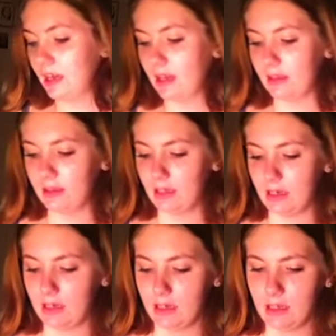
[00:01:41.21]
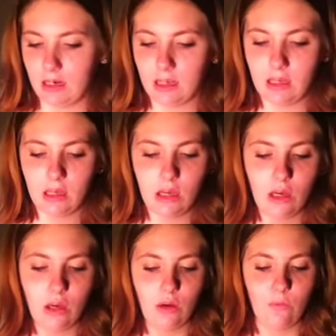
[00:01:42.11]
And then
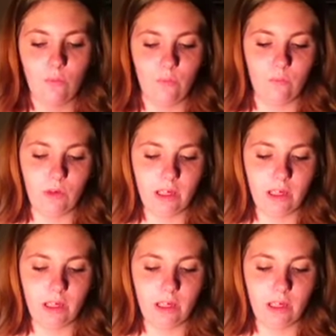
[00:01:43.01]
we